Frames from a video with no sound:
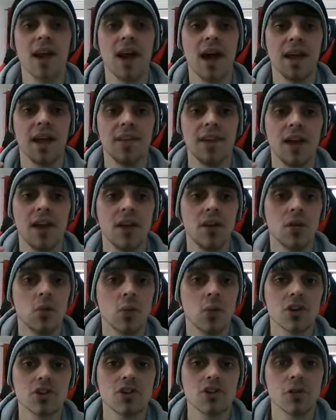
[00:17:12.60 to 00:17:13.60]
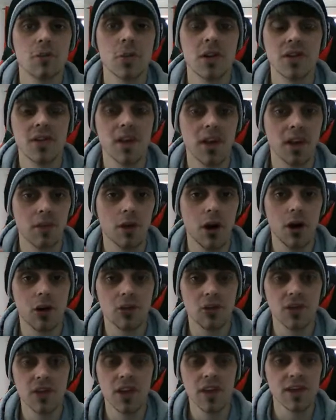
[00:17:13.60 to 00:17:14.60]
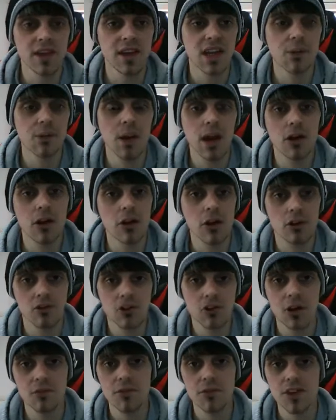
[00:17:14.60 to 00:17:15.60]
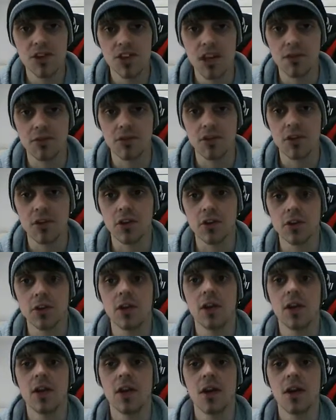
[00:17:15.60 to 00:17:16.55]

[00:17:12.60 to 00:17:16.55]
And then once you're on my team, I'll send an email, I'll try and reach out to you.